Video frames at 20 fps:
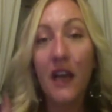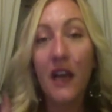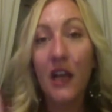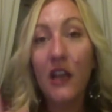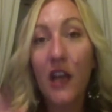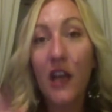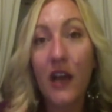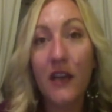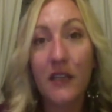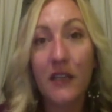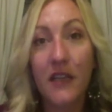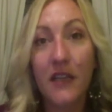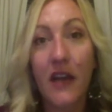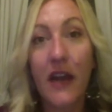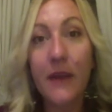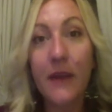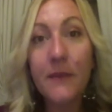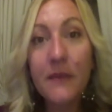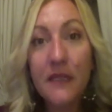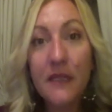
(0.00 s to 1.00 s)
A lot of
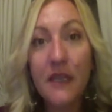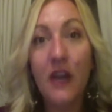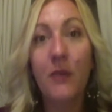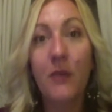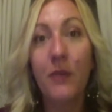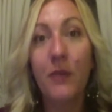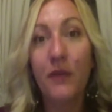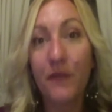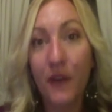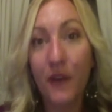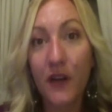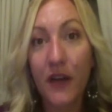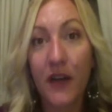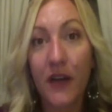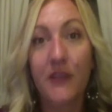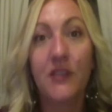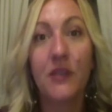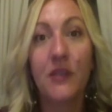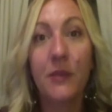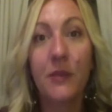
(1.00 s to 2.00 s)
times, our preferred
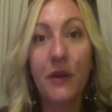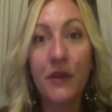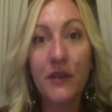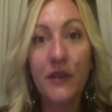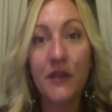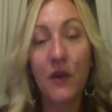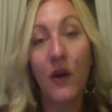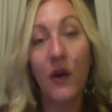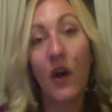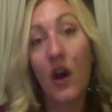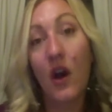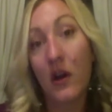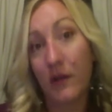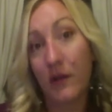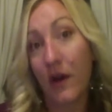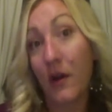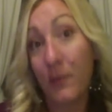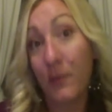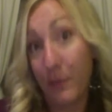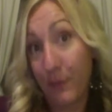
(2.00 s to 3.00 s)
customers or
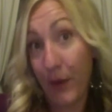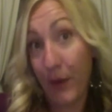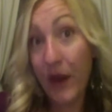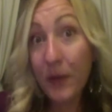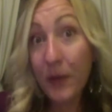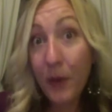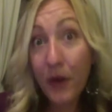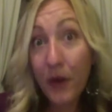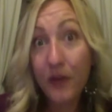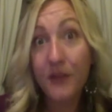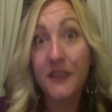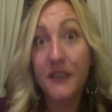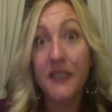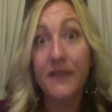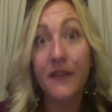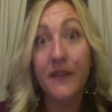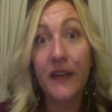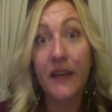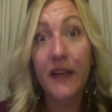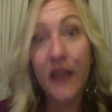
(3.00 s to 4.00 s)
our brand partners
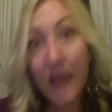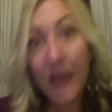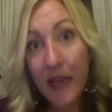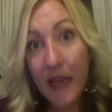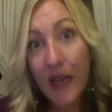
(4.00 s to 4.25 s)
even,